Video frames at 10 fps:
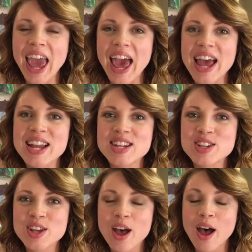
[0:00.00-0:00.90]

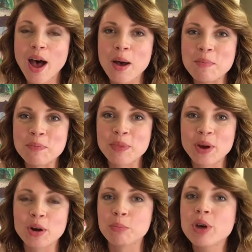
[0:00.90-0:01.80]
and
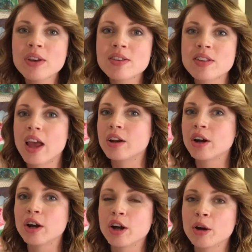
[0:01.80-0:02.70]
her books and
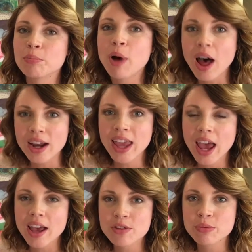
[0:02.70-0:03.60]
her
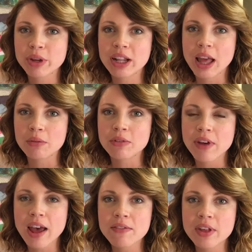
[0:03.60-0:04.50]
podcast, Read Aloud
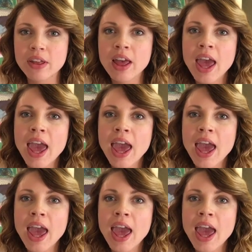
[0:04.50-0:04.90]
Revival,